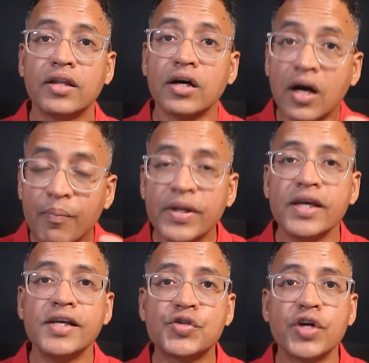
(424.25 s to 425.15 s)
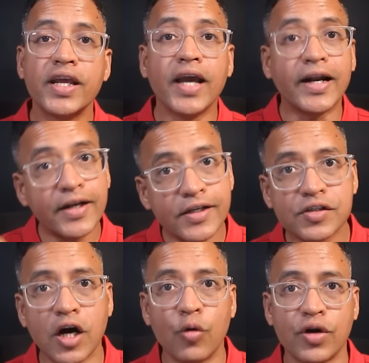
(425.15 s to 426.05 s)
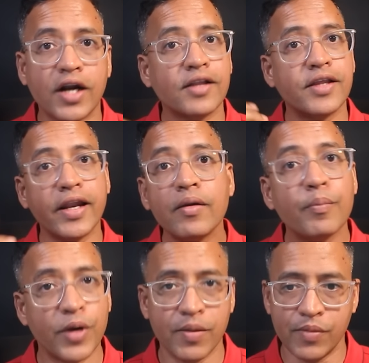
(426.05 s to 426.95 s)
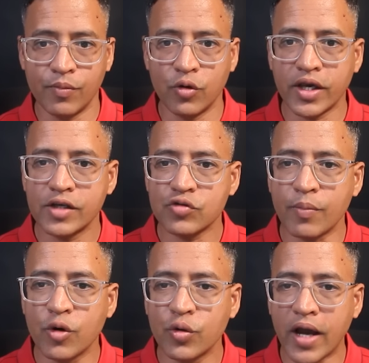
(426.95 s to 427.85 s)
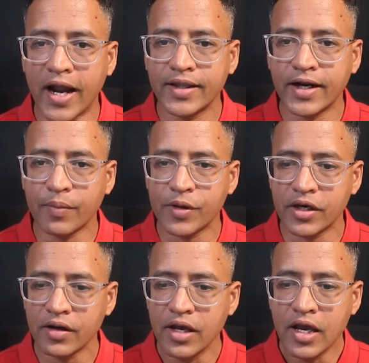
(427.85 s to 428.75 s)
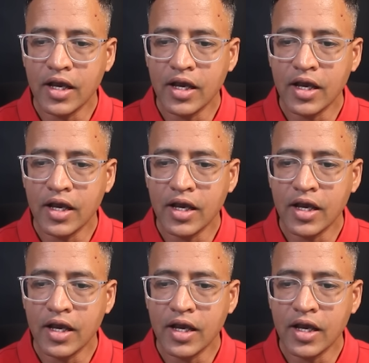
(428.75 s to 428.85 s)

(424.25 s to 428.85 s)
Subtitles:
the company is trading at a discount rather than premium. Okay, so I'm going to add that up here.